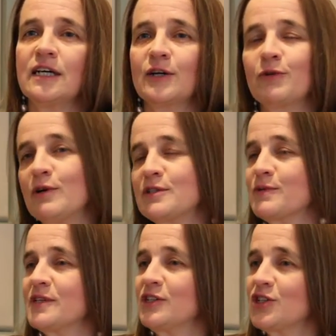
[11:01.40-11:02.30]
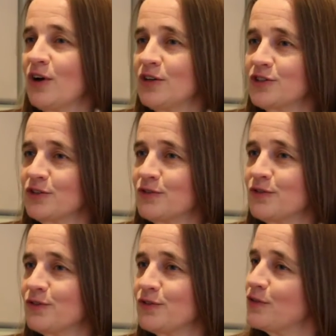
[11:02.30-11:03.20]
Quantz was in charge of
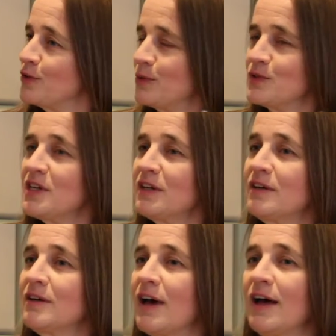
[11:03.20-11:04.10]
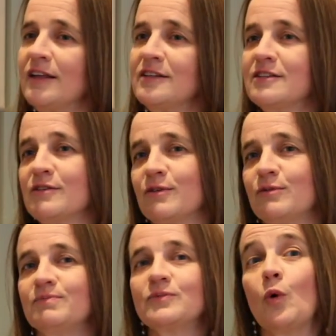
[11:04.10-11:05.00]
the music, and
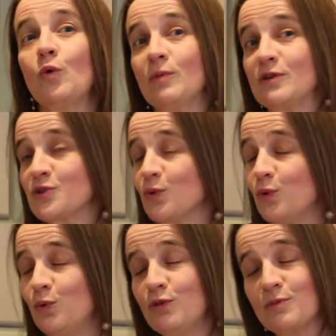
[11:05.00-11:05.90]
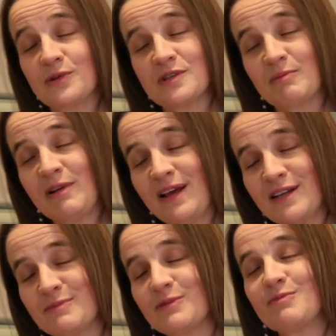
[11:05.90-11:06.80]
almost all the music
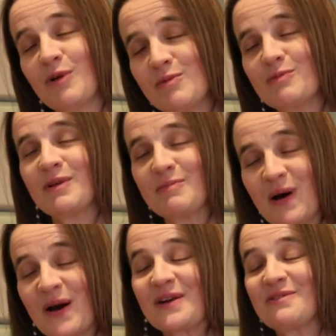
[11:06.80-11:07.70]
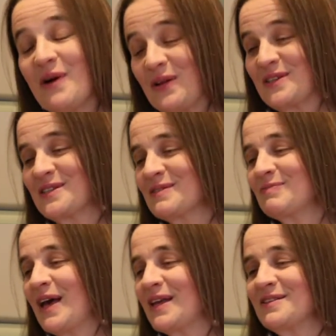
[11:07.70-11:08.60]
played was probably by Quantz,
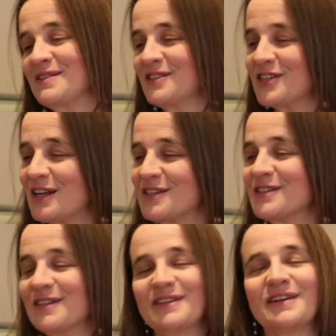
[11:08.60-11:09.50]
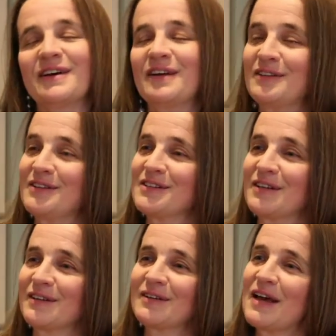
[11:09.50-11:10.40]
hence the jealousy and
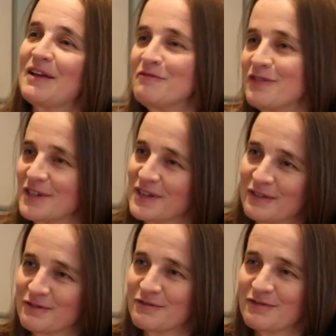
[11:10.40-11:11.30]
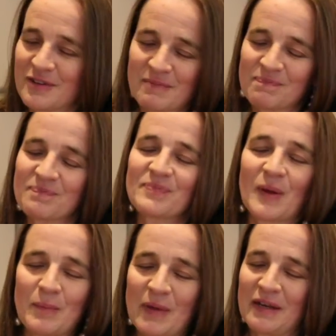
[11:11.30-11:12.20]
envy of
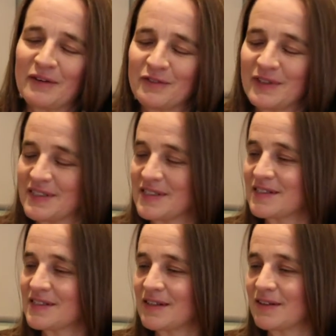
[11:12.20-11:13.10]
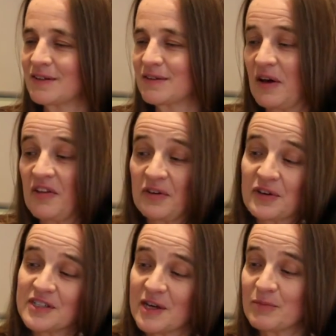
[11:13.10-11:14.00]
many of his other
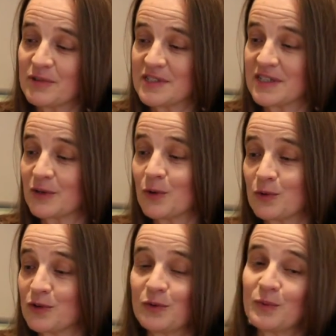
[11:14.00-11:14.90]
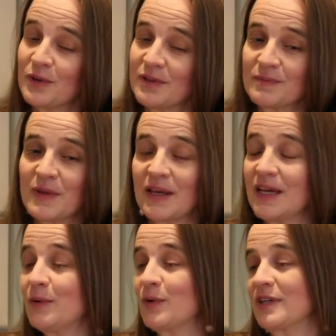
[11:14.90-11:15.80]
contemporaries at the court who were
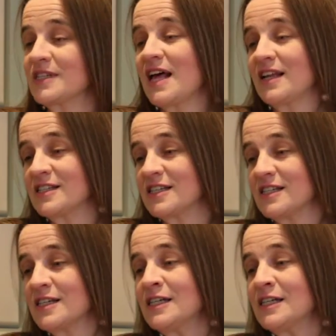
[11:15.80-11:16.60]
equally talented.